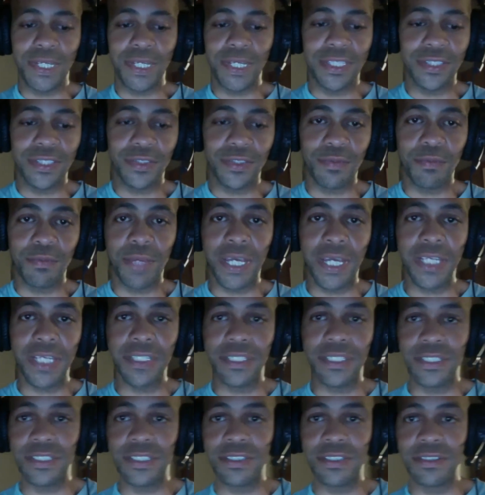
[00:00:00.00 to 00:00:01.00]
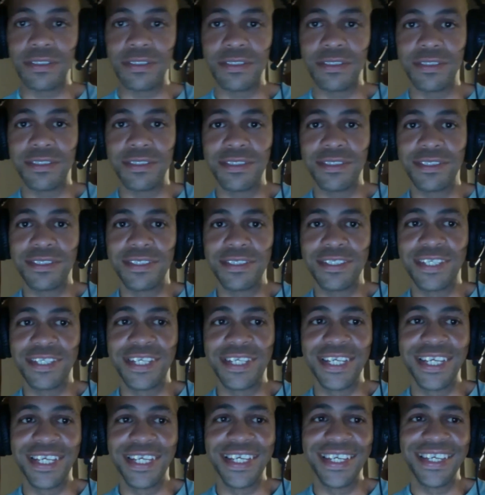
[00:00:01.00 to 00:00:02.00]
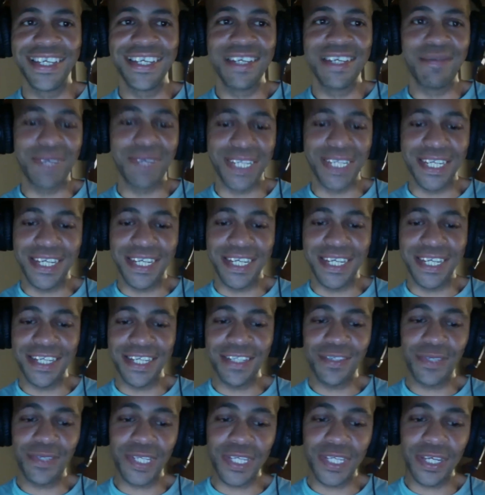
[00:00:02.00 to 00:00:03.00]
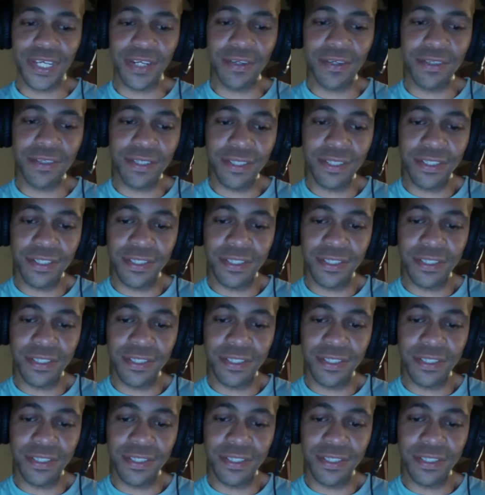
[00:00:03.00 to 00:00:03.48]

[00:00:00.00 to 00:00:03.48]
this madness. But yeah, you can carry on.